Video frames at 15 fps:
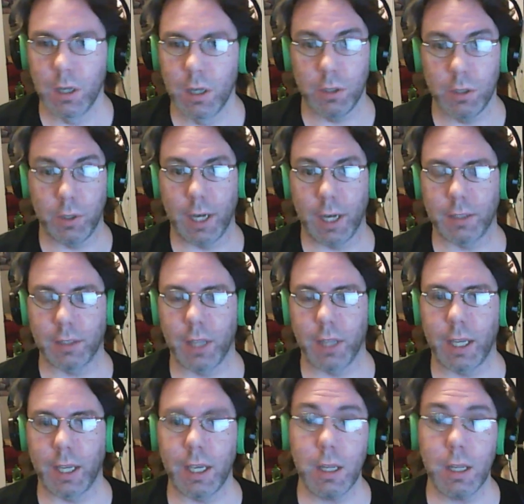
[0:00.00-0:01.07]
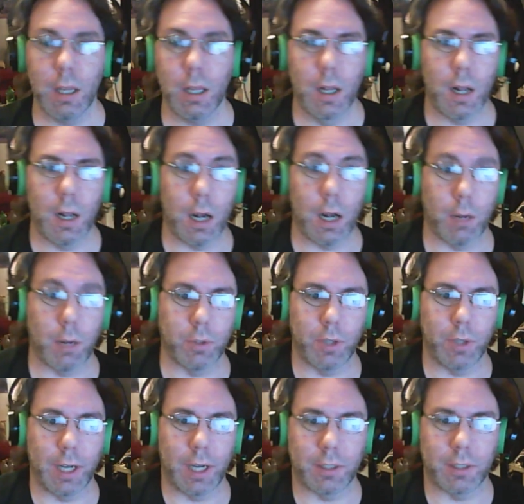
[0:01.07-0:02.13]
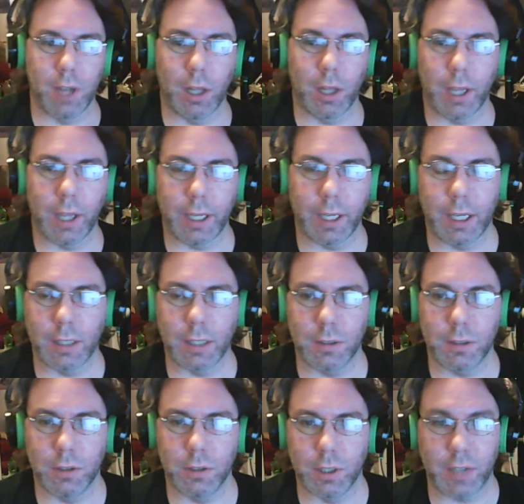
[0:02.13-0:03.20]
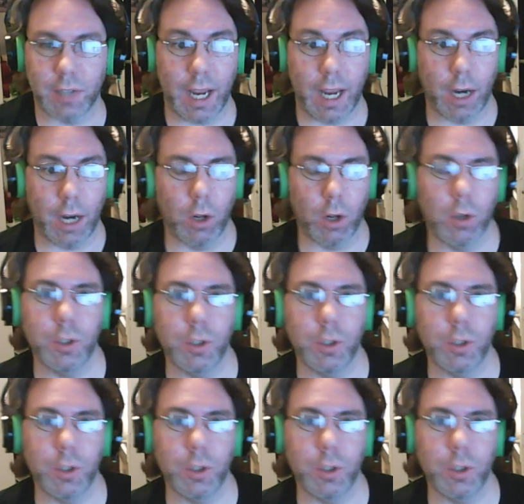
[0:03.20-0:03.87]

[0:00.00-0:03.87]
Do you guys like it? Do you guys not like it just at all?